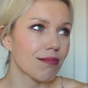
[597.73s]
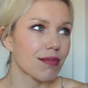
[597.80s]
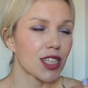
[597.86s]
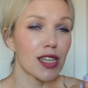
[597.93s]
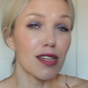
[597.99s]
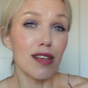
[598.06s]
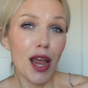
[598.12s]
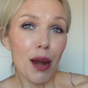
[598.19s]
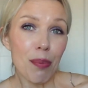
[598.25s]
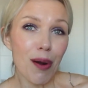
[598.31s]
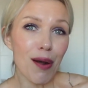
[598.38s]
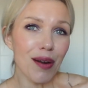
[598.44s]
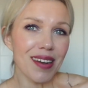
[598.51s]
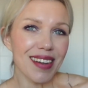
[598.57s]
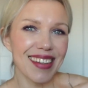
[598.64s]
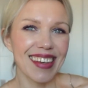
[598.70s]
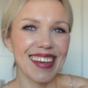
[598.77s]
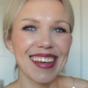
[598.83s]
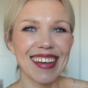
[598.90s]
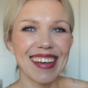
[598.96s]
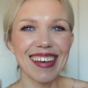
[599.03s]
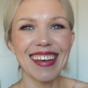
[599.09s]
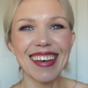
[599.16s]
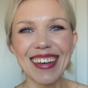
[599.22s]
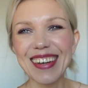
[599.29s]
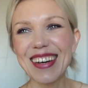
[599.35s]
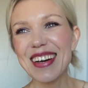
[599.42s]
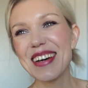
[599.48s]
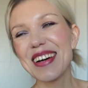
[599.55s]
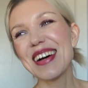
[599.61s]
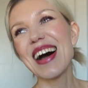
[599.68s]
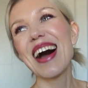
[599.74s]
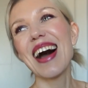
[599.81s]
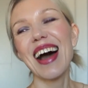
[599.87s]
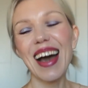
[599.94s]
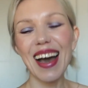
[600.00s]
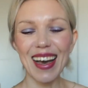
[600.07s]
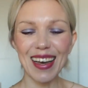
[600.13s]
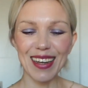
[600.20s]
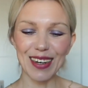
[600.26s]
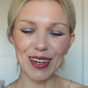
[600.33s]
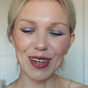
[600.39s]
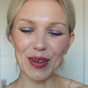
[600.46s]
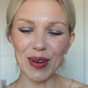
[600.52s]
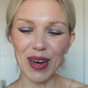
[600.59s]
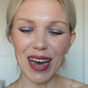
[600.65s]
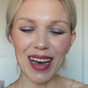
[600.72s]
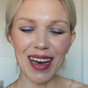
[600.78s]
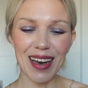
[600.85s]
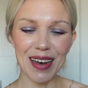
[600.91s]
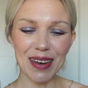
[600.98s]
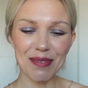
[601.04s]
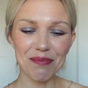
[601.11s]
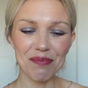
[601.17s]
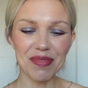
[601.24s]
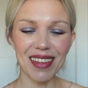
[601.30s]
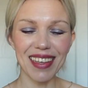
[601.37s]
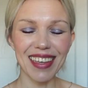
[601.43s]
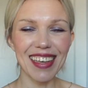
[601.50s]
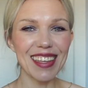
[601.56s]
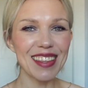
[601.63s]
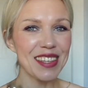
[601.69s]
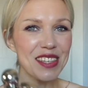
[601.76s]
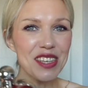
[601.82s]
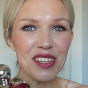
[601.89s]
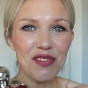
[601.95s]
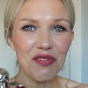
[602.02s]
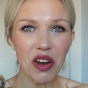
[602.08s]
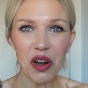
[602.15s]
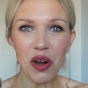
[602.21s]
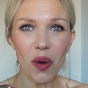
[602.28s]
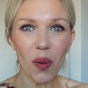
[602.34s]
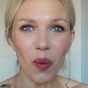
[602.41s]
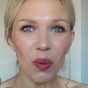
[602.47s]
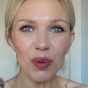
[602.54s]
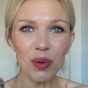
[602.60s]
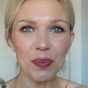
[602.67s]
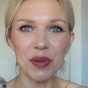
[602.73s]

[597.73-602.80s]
skincare product. I don't know. This is very old